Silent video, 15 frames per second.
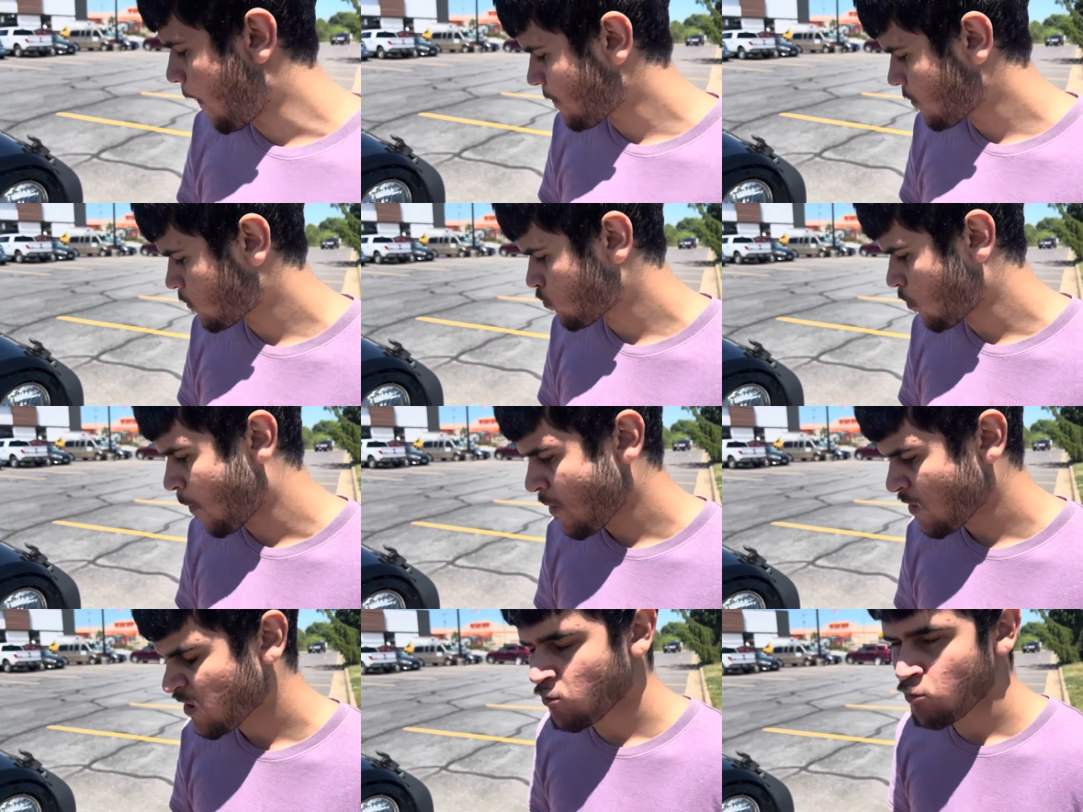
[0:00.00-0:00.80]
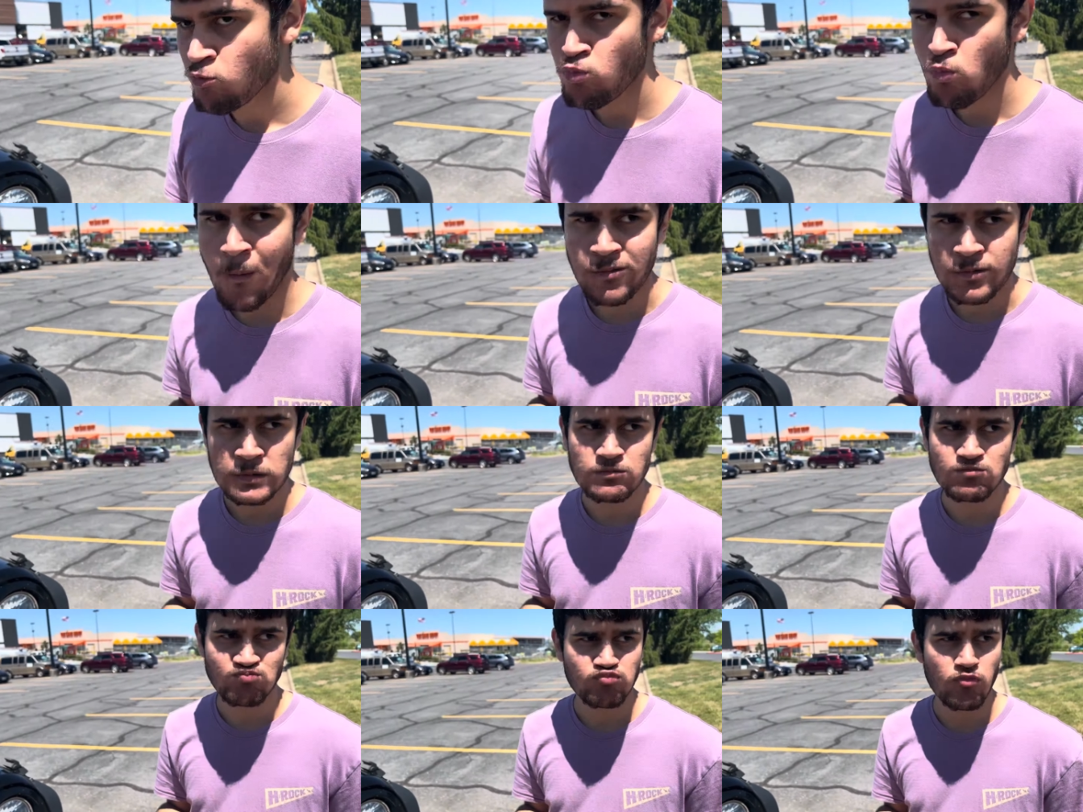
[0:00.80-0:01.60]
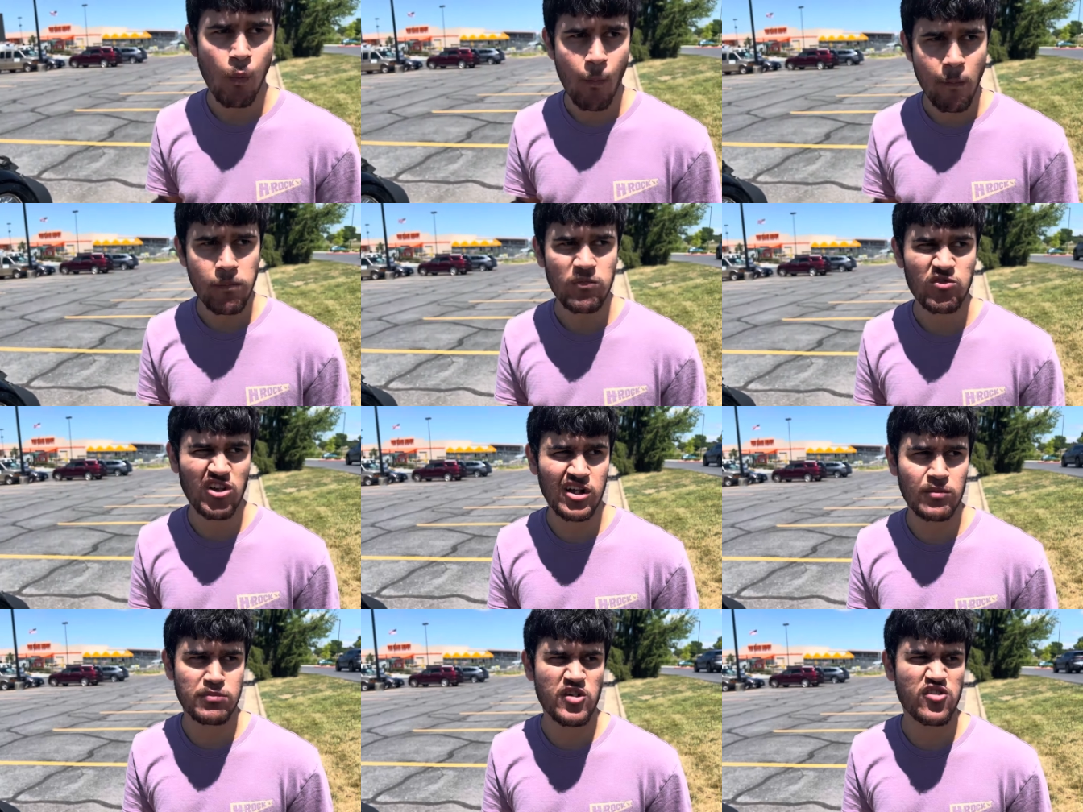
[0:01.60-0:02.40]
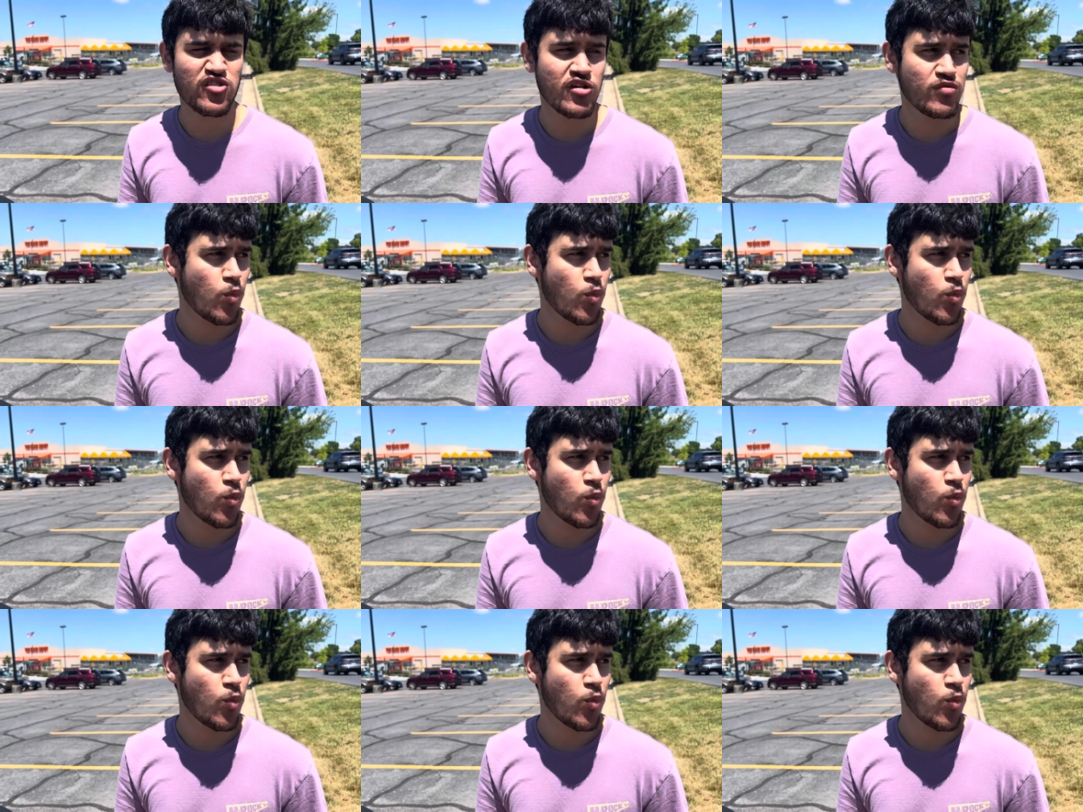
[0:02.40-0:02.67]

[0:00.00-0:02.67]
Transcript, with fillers: Take part one. Fuck a biscuit.